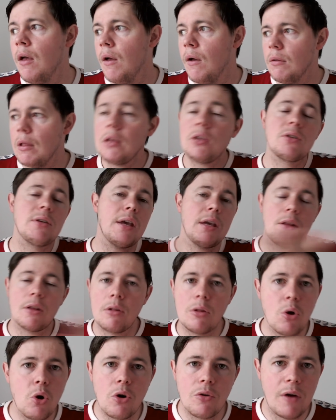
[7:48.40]
Let's take the
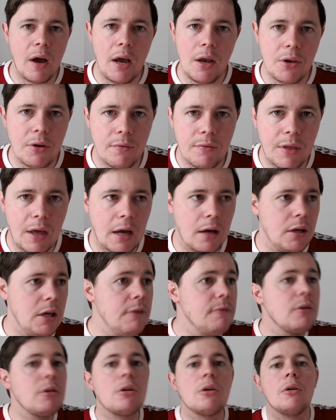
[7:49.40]
lower end of that,
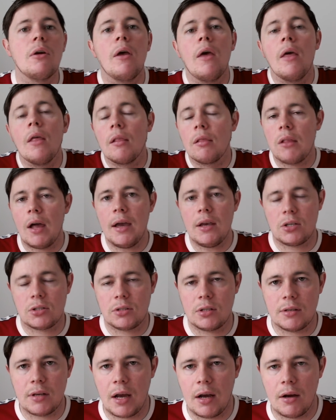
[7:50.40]
even less
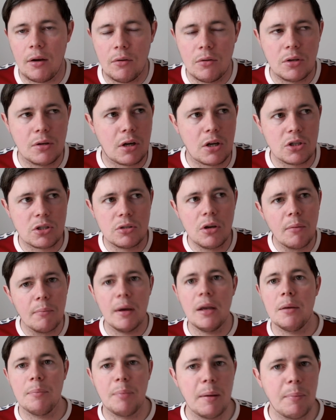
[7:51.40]
than that, because not
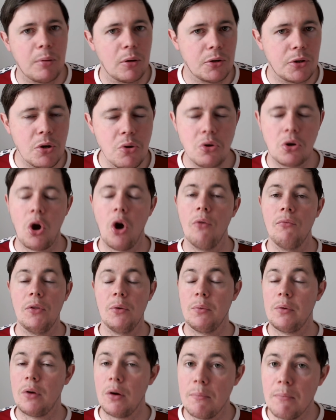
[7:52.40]
many people are too confident
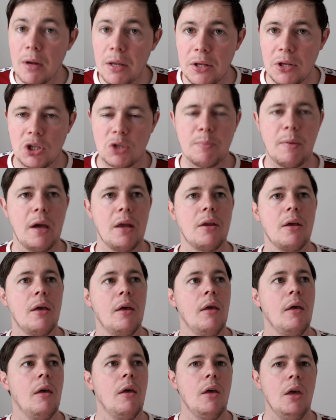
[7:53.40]
we've got money to spend.
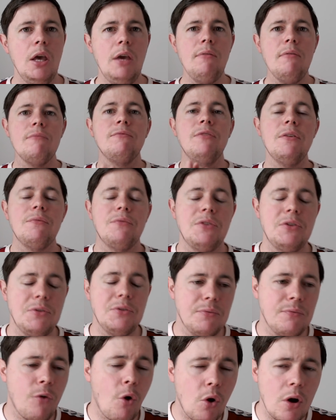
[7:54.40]
Even
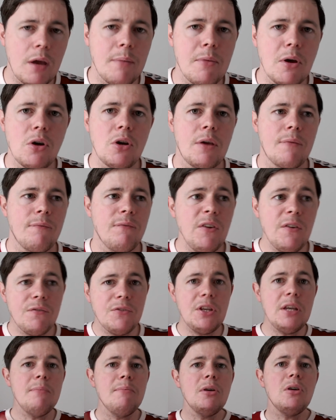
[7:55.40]
40 million,
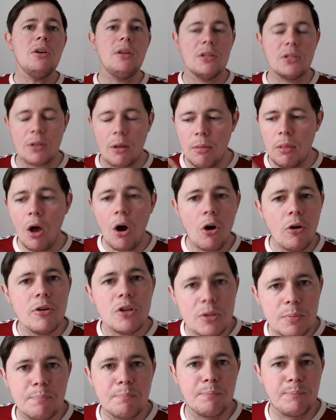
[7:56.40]
15 million is a
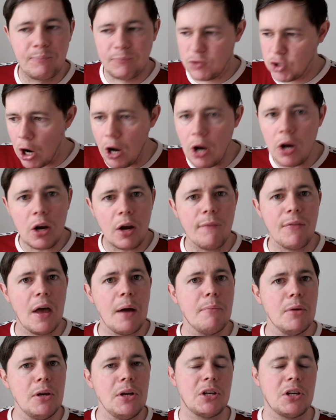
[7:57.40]
large chunk of that
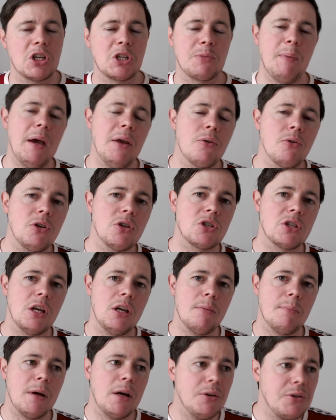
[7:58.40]
money to spend on your centre
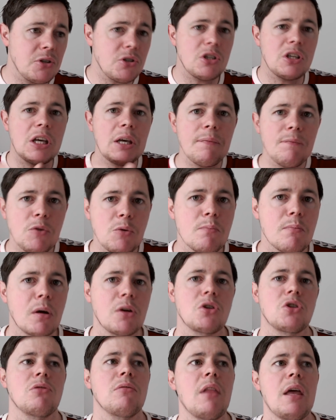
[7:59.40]
back. It doesn't give you
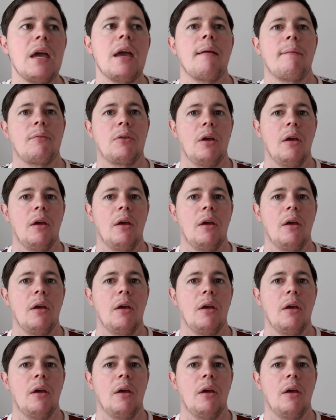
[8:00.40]
much left